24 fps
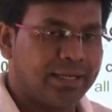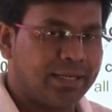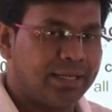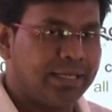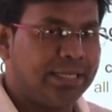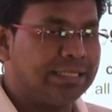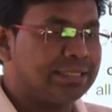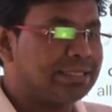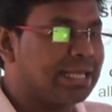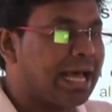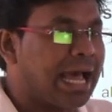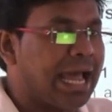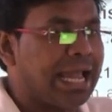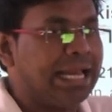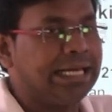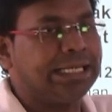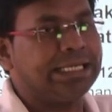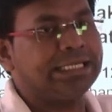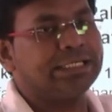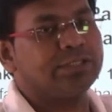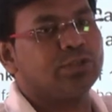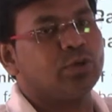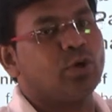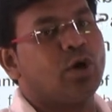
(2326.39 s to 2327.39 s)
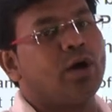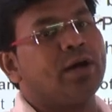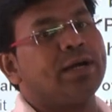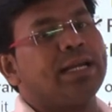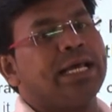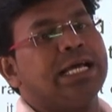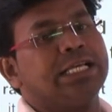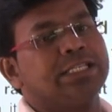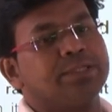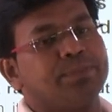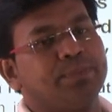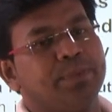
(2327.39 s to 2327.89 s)
his height is not
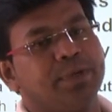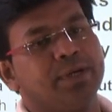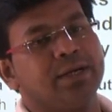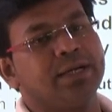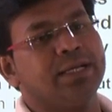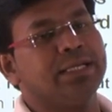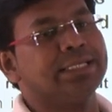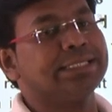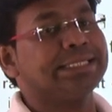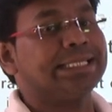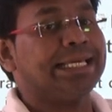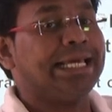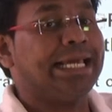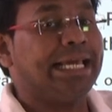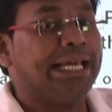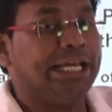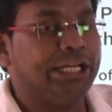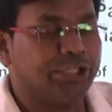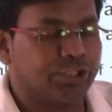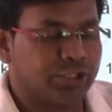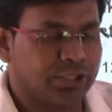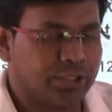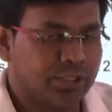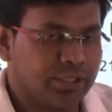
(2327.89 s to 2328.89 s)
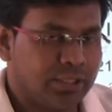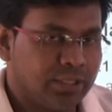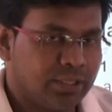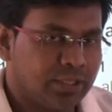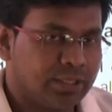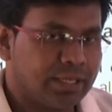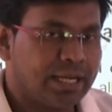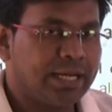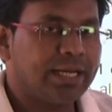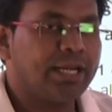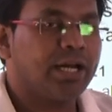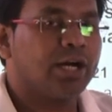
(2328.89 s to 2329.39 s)
as per his age,
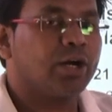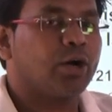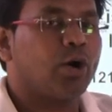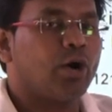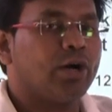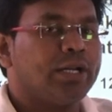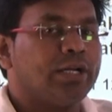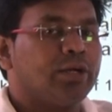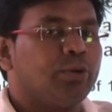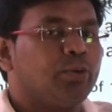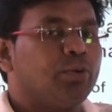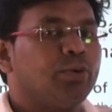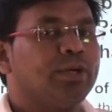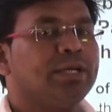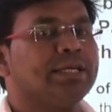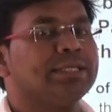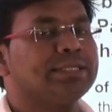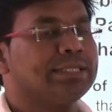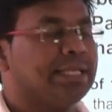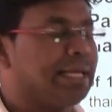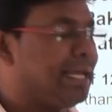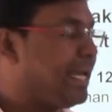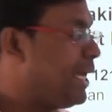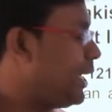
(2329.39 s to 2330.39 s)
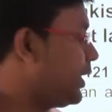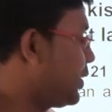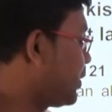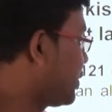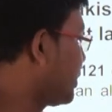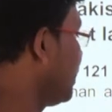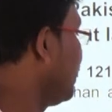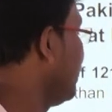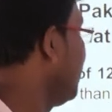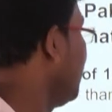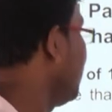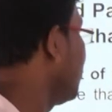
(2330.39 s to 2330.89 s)
right, according to his
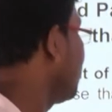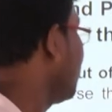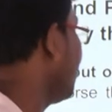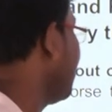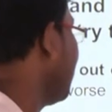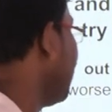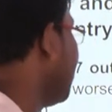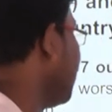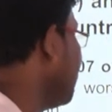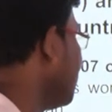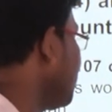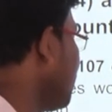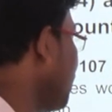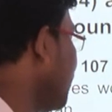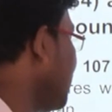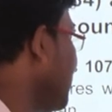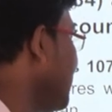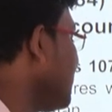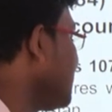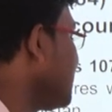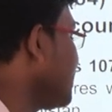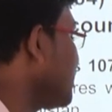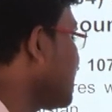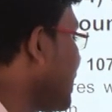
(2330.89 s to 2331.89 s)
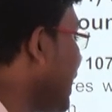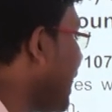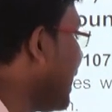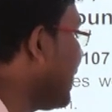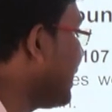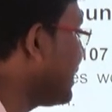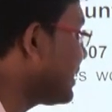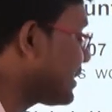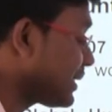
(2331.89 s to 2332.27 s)
age. So that is known as child